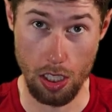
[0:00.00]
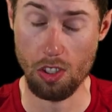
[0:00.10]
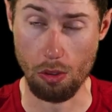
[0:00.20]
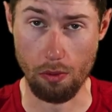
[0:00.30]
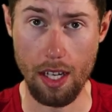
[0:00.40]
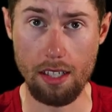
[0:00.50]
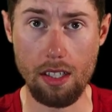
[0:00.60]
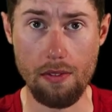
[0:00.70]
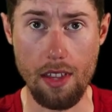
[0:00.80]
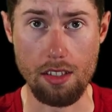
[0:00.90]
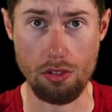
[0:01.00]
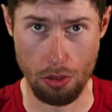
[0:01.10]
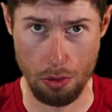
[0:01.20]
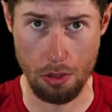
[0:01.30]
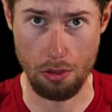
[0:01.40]
So I'll find out if that's
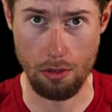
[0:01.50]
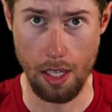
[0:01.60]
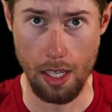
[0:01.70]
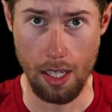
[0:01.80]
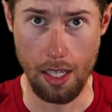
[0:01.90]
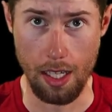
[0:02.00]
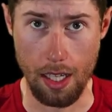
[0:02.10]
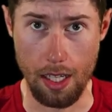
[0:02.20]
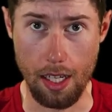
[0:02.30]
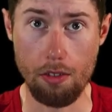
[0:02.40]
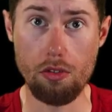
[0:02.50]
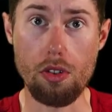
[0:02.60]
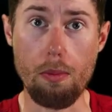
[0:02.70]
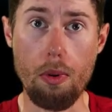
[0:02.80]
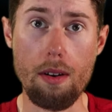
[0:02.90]
true, and I will
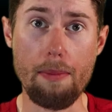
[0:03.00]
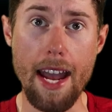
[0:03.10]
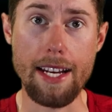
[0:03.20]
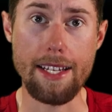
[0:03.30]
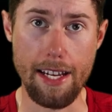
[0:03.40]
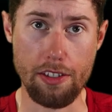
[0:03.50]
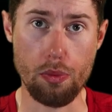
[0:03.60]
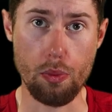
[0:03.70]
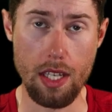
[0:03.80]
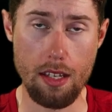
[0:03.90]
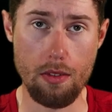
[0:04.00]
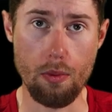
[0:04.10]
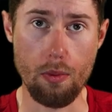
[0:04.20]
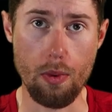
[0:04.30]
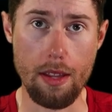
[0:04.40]
report back next week
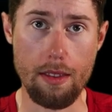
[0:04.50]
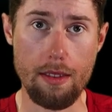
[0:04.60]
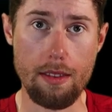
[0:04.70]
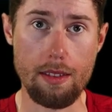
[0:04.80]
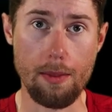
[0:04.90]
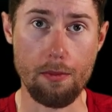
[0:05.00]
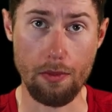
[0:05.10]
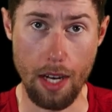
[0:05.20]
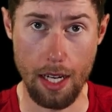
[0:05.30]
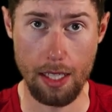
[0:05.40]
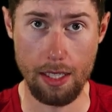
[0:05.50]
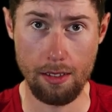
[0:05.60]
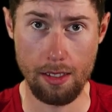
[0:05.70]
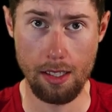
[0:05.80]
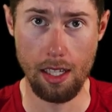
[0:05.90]
with some
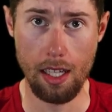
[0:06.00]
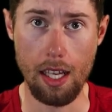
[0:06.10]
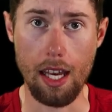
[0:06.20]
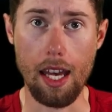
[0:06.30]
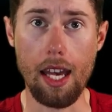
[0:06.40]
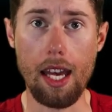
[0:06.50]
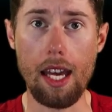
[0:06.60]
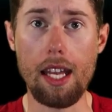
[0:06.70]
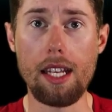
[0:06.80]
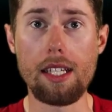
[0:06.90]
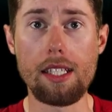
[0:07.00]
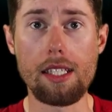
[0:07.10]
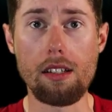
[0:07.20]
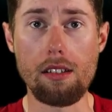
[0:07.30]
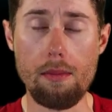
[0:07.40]
findings and
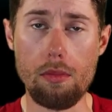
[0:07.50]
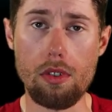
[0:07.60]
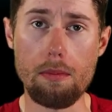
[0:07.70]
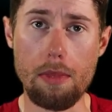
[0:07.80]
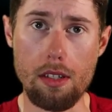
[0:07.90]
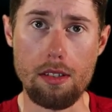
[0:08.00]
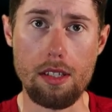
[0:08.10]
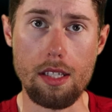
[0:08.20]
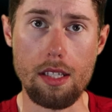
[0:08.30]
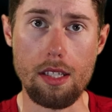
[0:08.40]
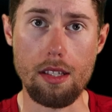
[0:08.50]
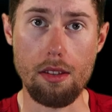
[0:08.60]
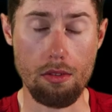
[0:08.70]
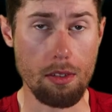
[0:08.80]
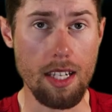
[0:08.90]
a lot more beers to
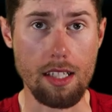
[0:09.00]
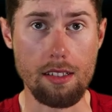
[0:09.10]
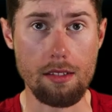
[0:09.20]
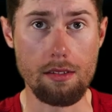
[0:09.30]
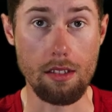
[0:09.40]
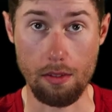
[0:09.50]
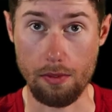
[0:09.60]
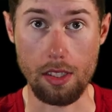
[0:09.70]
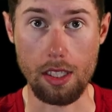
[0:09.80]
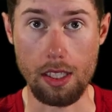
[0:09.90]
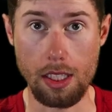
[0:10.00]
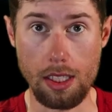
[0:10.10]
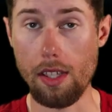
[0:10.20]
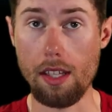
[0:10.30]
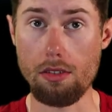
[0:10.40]
throw in the mix, hopefully.
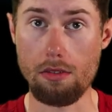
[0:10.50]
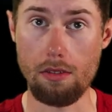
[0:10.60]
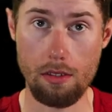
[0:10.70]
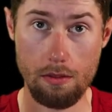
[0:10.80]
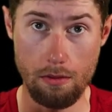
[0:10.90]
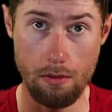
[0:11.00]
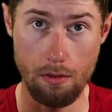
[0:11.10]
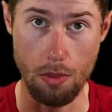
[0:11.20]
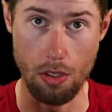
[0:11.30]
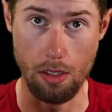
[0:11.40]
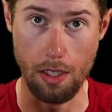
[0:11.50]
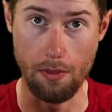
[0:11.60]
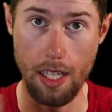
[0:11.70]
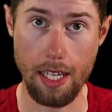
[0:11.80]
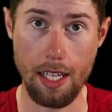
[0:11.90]
If you like this review, be sure to leave
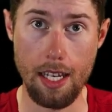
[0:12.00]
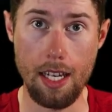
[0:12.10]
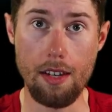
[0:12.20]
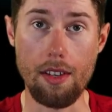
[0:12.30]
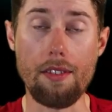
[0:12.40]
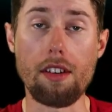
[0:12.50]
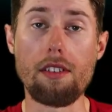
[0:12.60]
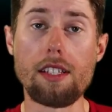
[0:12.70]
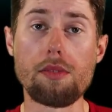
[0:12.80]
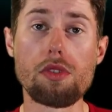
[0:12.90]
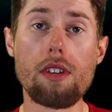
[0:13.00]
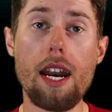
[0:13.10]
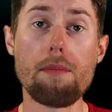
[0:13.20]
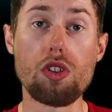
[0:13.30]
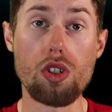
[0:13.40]
a like. If you haven't already
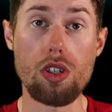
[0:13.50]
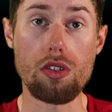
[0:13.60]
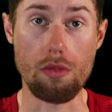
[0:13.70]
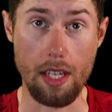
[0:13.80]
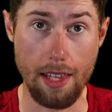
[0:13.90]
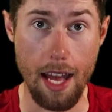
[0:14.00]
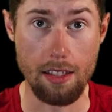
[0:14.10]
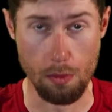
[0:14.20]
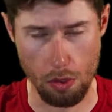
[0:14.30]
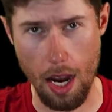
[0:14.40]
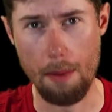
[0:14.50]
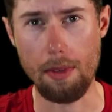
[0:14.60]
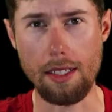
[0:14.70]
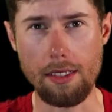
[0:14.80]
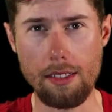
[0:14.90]
subscribed, be sure to hit that subscribe
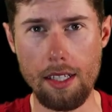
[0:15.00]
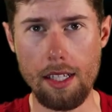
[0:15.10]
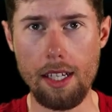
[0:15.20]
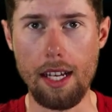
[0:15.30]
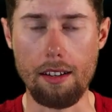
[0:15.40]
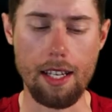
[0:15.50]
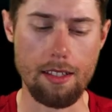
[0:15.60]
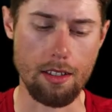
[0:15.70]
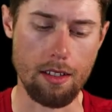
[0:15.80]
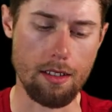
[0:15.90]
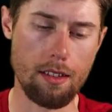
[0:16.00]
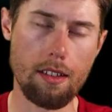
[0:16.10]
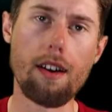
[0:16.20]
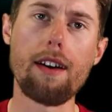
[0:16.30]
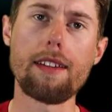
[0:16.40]
button, and I'll catch you
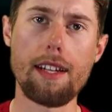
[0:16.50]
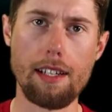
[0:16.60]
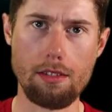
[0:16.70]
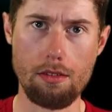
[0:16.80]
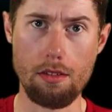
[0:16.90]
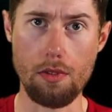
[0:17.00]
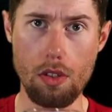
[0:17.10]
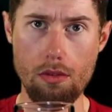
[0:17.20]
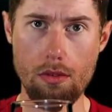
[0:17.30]
on the next review.